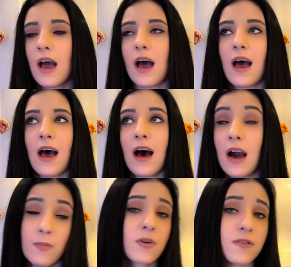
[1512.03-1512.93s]

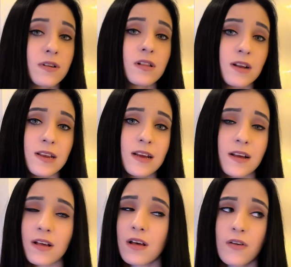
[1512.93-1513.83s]
I personally did.
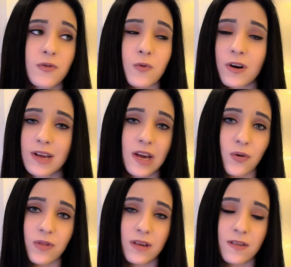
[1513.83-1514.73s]
I loved working
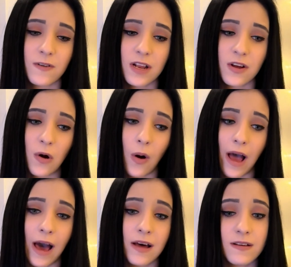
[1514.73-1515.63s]
on this video,
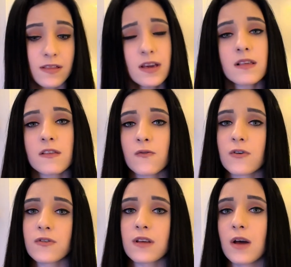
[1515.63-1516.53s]
and I think it's the
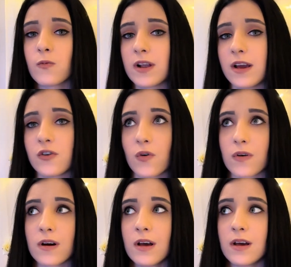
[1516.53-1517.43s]
first time when I talk
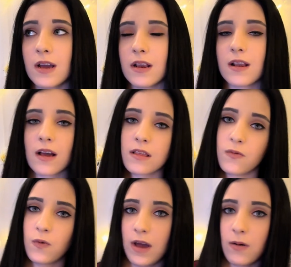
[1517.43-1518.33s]
in a
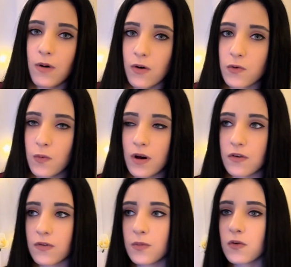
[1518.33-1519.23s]
negative way about one
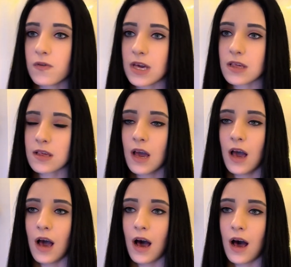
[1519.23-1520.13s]
of the movies.
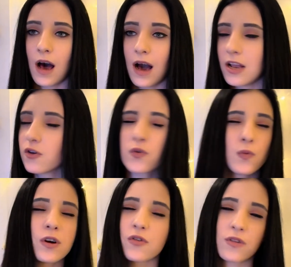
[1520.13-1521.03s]
I don't
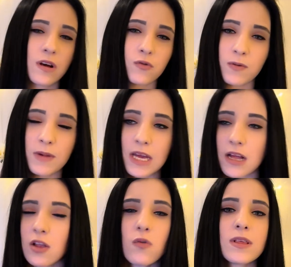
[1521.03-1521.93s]
want to sound mean.
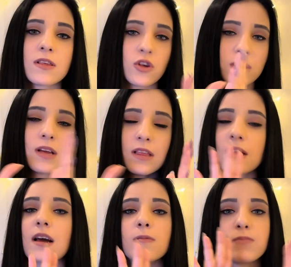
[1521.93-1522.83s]
I know
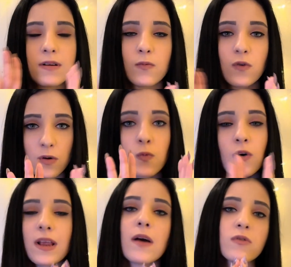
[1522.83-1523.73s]

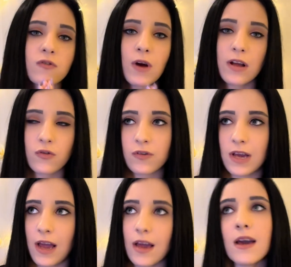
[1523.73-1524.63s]
what I was trying to
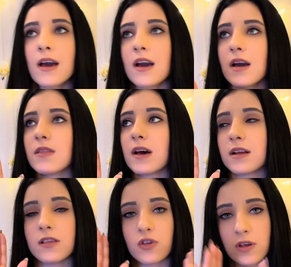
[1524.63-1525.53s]
say, that
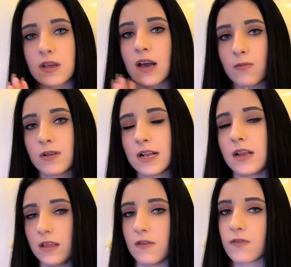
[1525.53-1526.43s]
it's just a completely
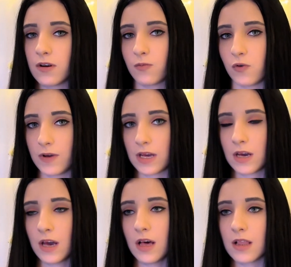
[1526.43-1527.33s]
different movie.
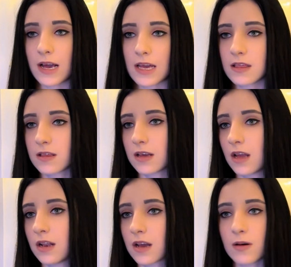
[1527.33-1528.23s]
Like, it's
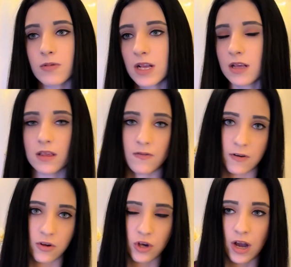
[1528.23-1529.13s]
in a completely
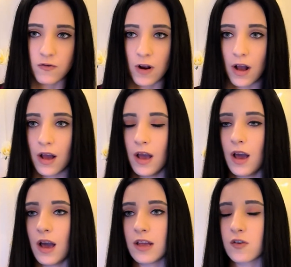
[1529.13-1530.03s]
different genre.
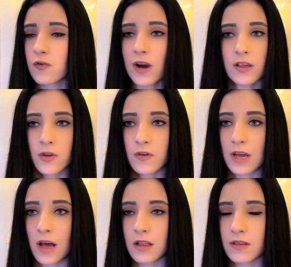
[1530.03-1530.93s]
It tries to
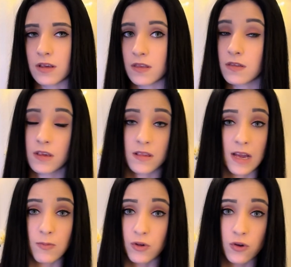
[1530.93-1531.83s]
tell the
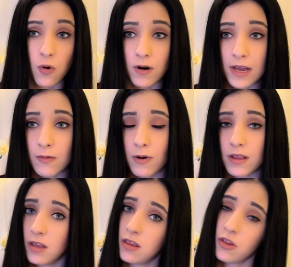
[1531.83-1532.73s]
same story, but
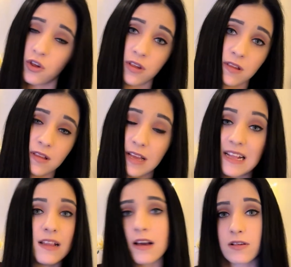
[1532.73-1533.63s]
it
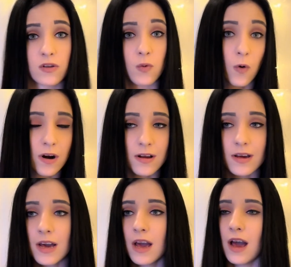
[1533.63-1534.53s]
doesn't work.
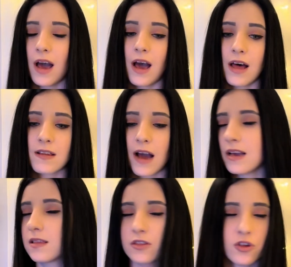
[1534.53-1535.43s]
And I
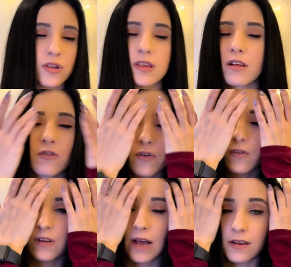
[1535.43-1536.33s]
just still
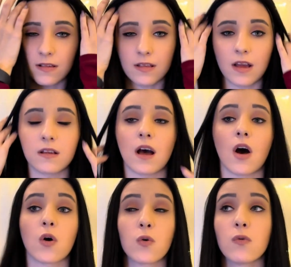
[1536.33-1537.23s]
don't understand
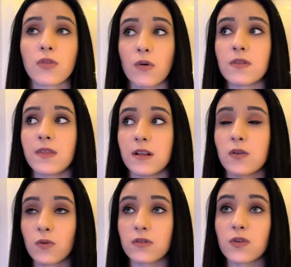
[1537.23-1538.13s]
who thought that it
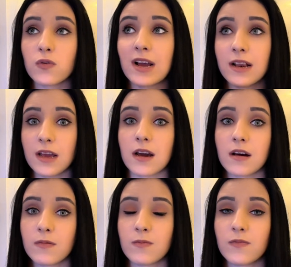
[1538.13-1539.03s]
was a good
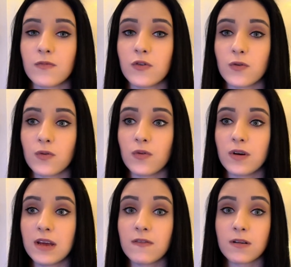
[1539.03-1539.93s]
idea to
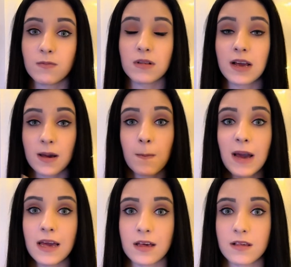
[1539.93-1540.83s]
even like
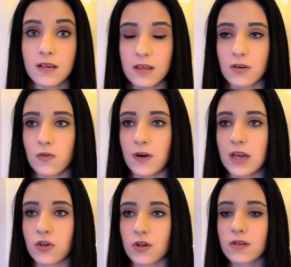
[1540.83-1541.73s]
make City of
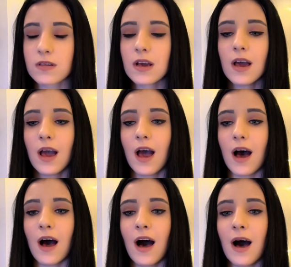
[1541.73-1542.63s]
Angels.
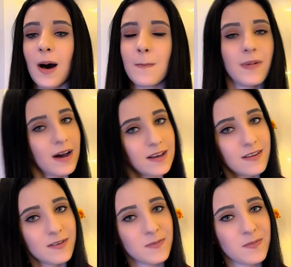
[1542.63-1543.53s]

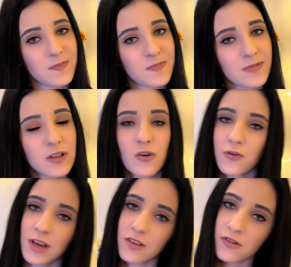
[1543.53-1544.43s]
But don't
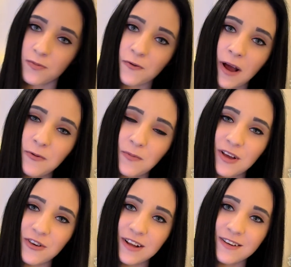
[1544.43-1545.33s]
forget to subscribe to my
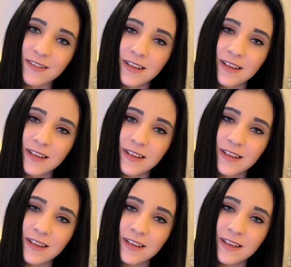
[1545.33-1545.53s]
channel.